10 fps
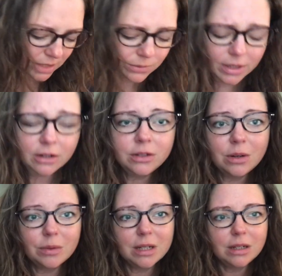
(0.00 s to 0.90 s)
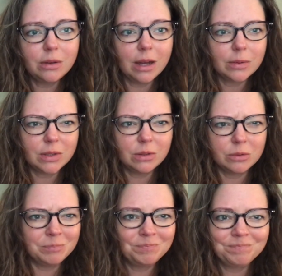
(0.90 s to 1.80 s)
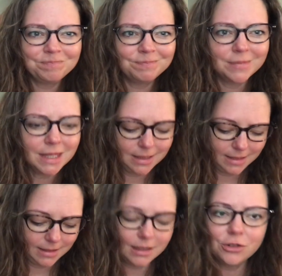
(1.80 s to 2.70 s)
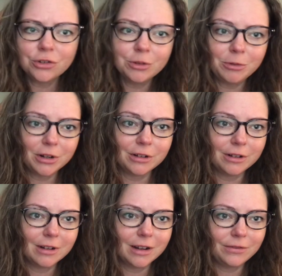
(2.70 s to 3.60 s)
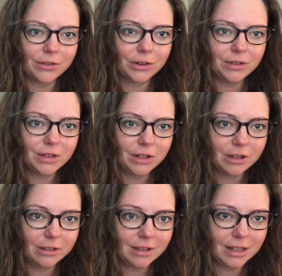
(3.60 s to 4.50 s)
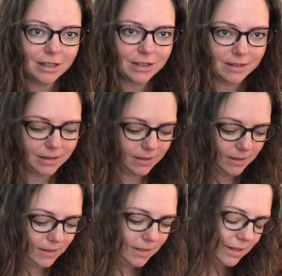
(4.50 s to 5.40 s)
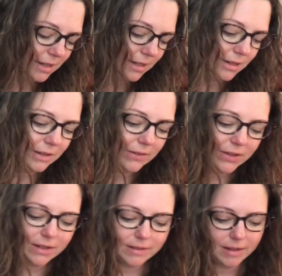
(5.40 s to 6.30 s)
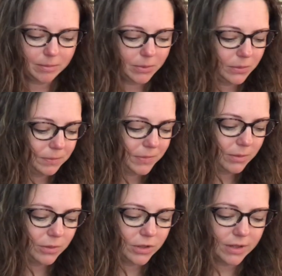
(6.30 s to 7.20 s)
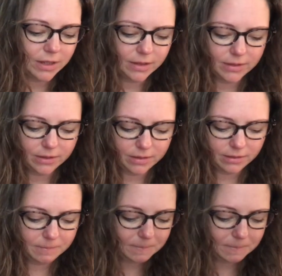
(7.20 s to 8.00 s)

readers don't really know how to interpret her at first. You know, they just. I'll give you an example, and we'll just kind of start.